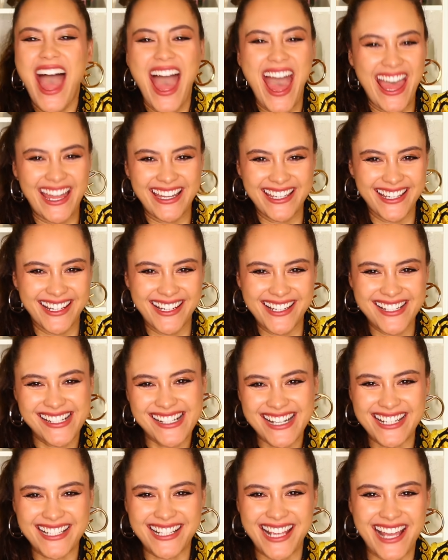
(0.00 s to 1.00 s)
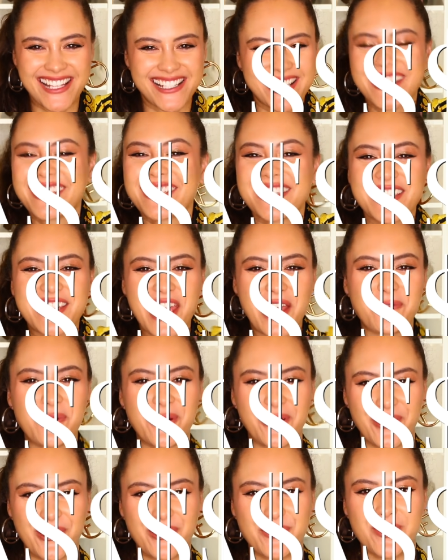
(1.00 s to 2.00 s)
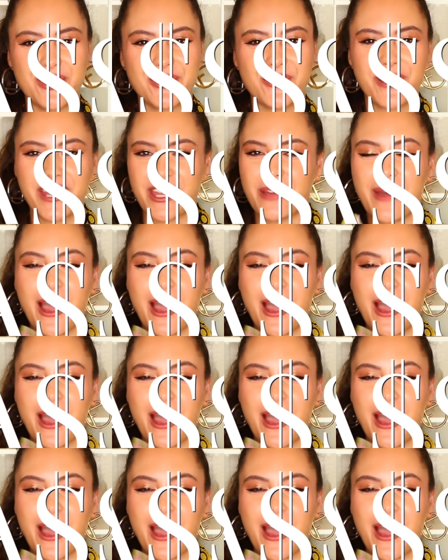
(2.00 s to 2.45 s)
Hey guys, it's Cassie, and today we are going to be talking